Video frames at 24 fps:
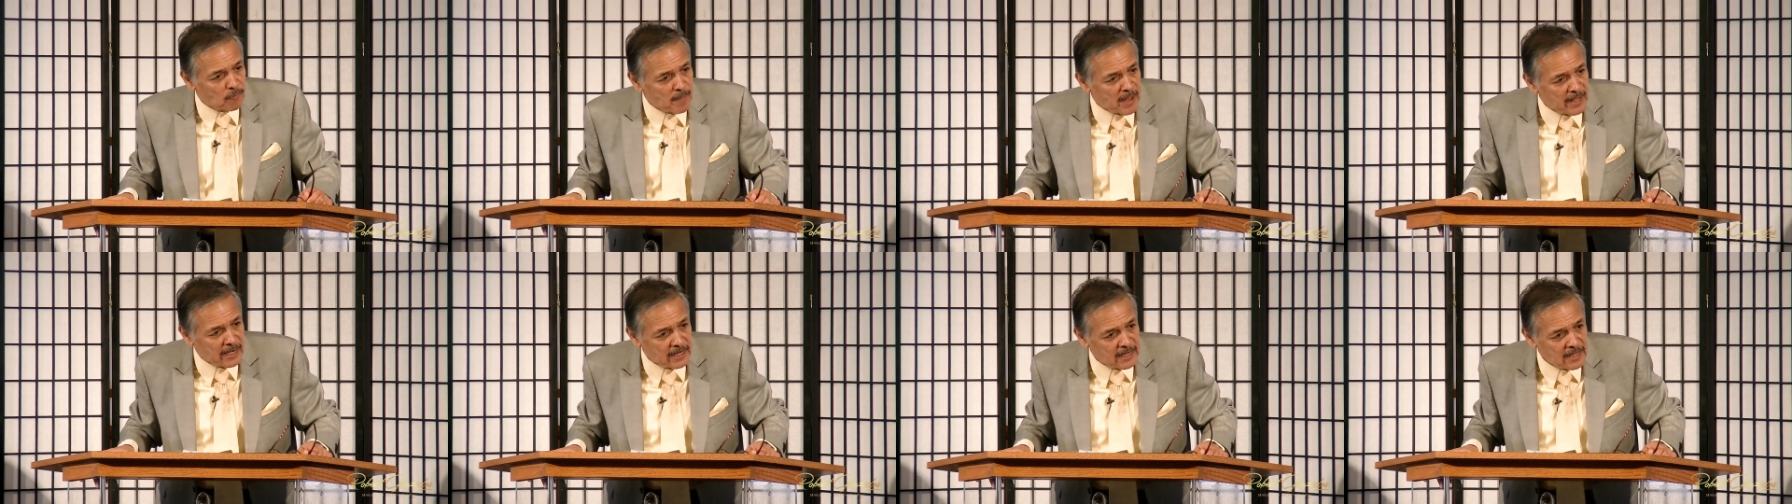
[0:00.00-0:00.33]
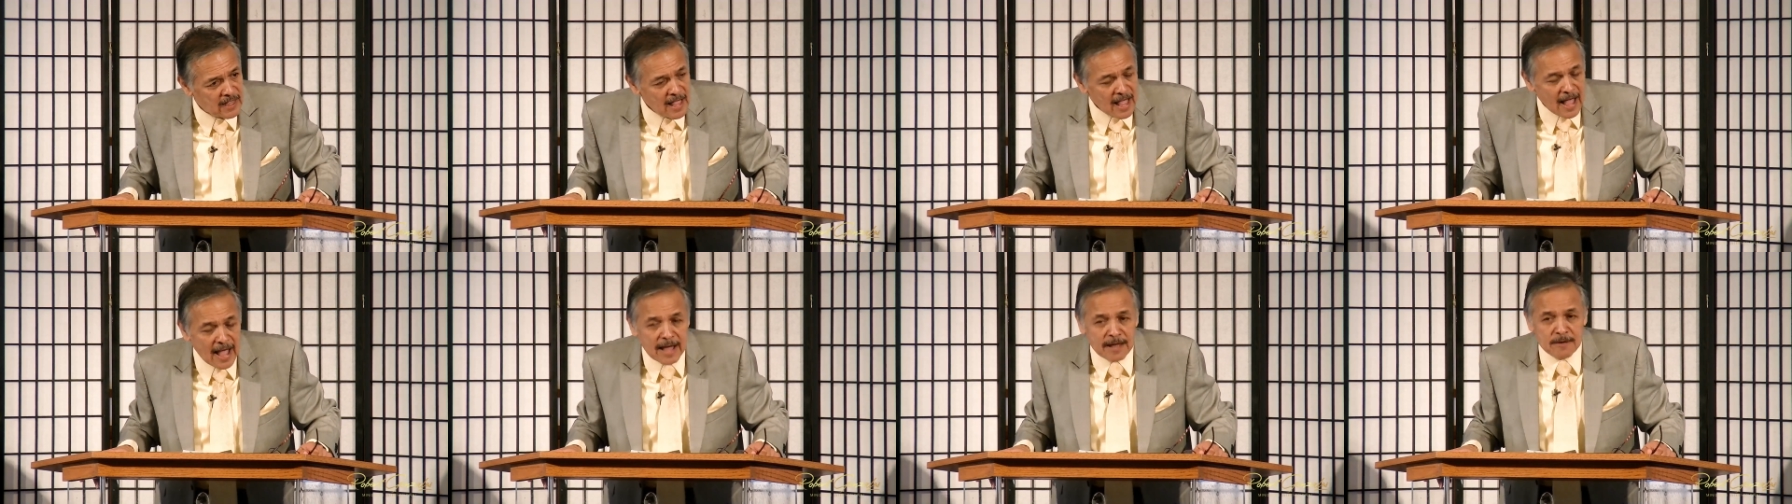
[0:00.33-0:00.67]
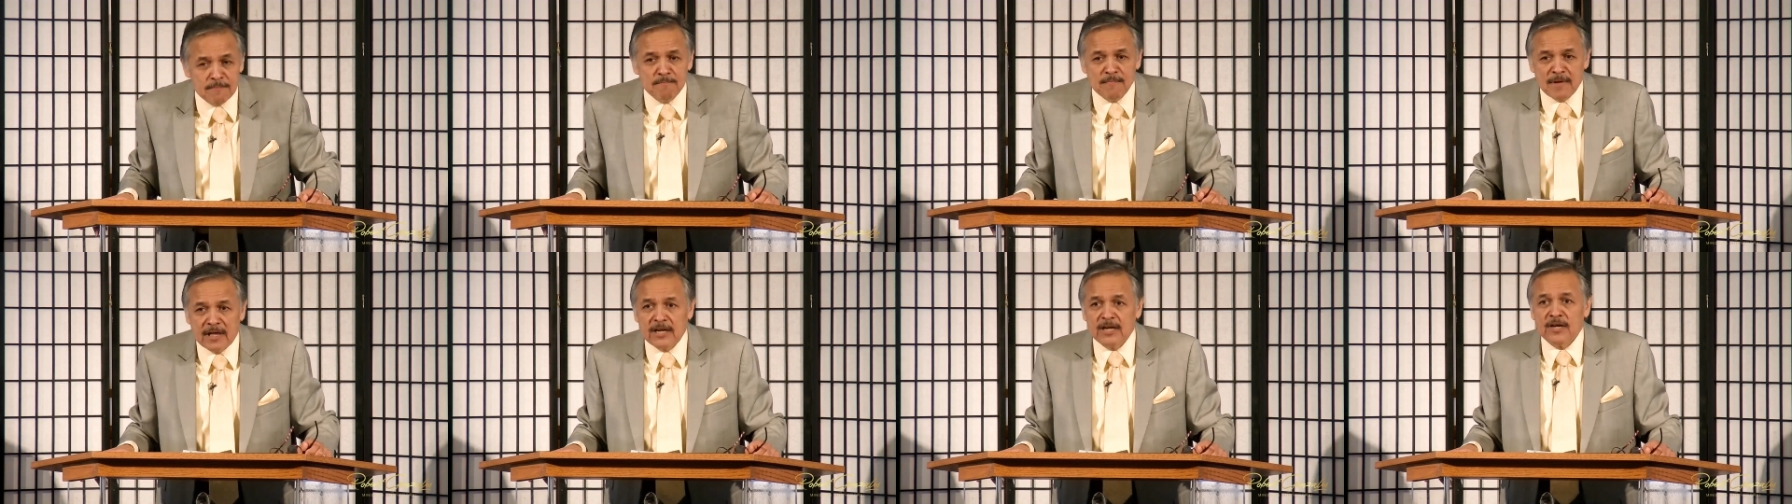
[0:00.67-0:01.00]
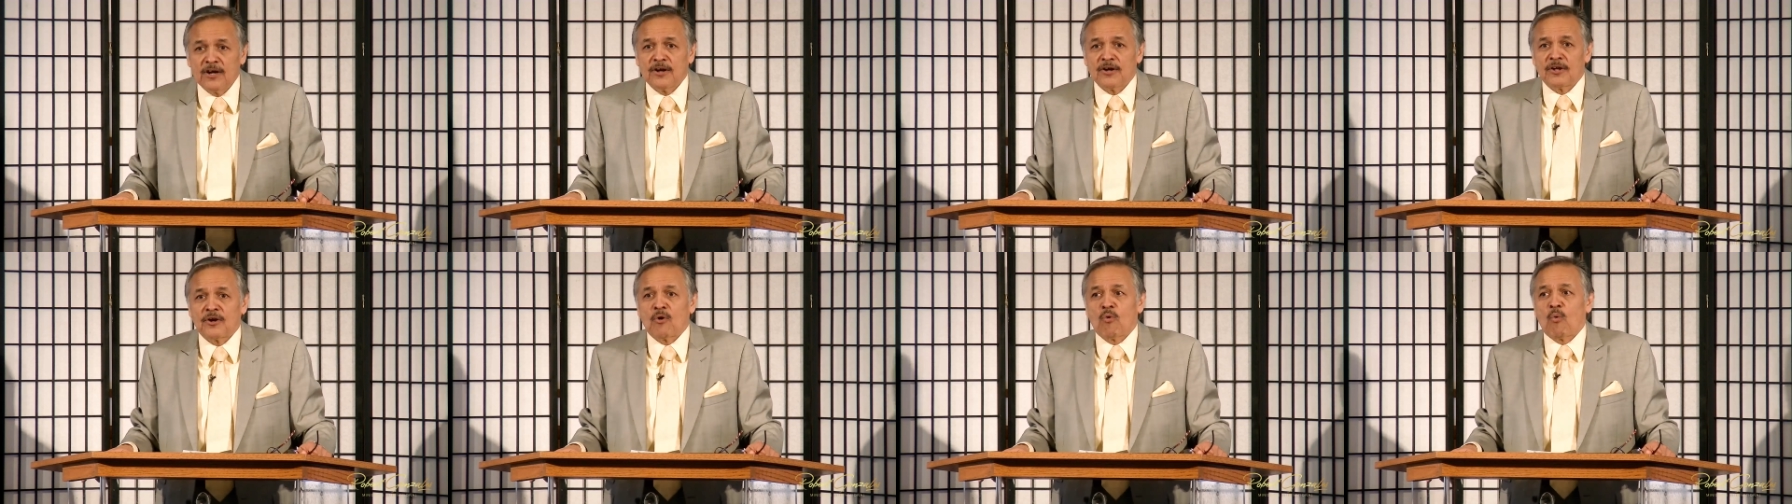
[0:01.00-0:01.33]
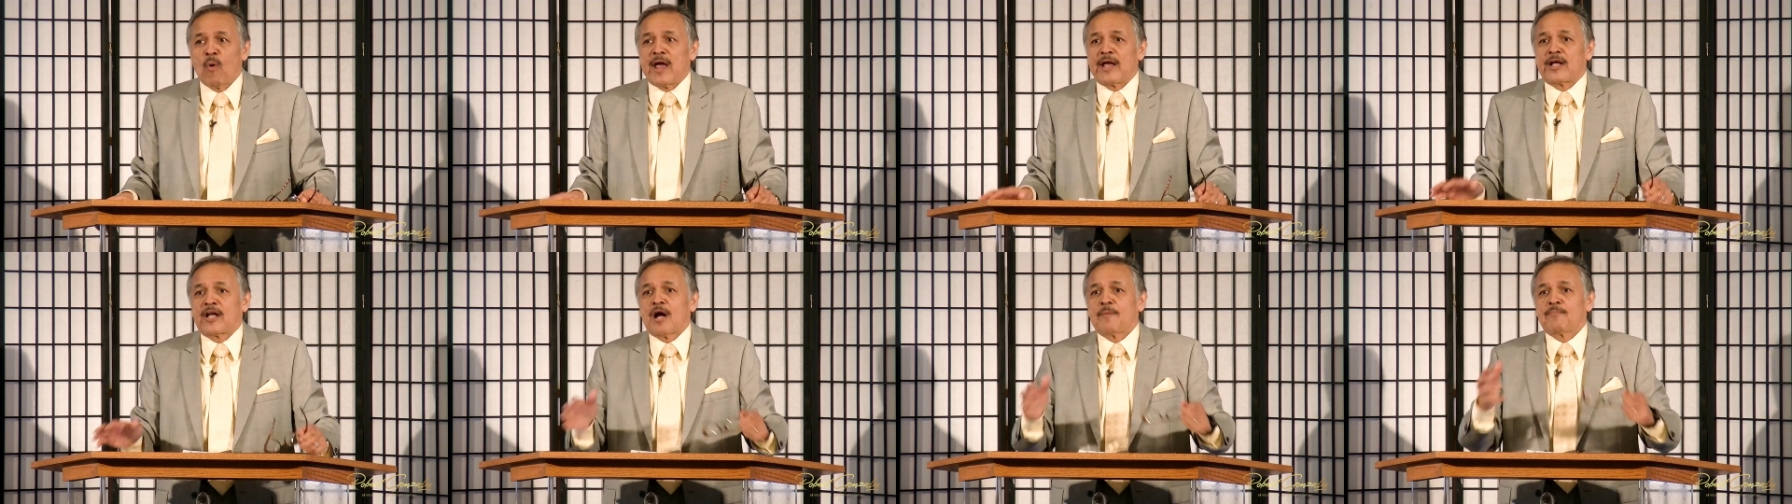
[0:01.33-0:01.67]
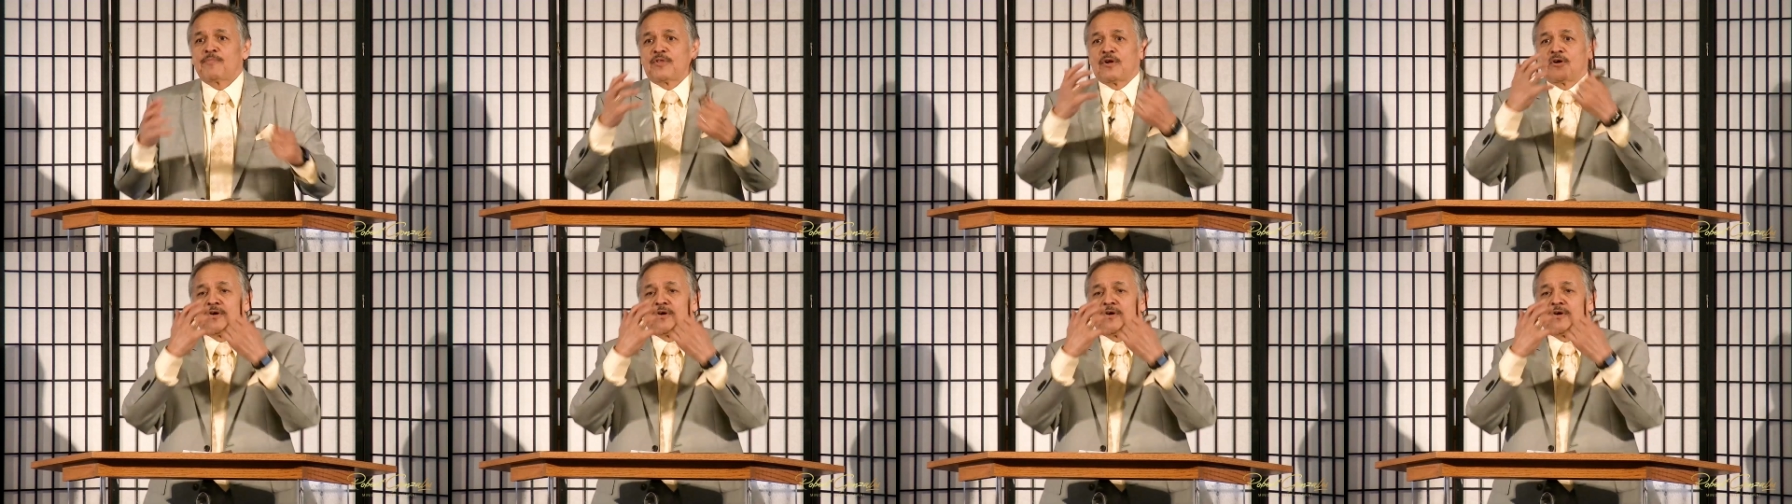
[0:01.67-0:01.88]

many, and many are going to wake up.